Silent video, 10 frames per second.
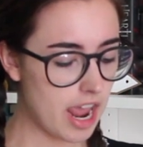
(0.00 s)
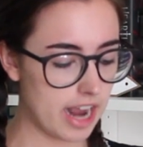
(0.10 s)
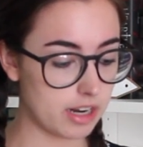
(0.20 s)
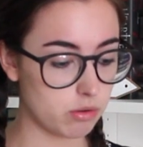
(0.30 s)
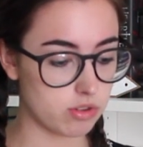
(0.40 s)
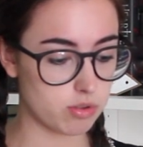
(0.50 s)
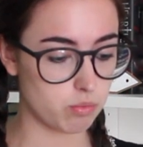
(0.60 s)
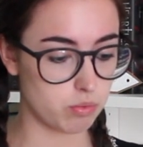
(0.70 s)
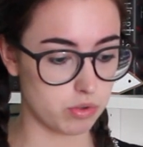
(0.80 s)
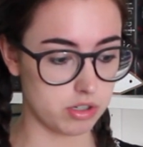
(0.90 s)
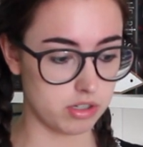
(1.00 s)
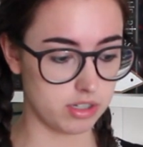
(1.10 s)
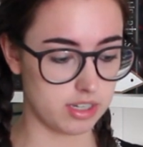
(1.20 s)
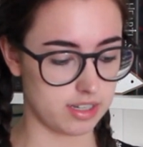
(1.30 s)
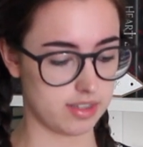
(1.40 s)
and I was
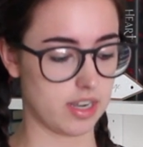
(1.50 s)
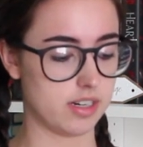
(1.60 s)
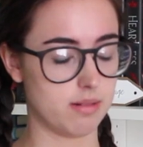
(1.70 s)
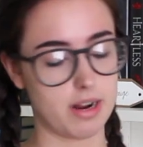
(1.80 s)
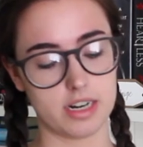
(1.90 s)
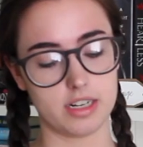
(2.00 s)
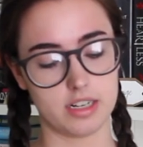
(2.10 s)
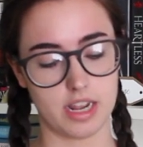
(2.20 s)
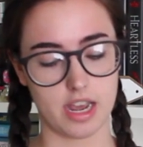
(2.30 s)
really excited about it.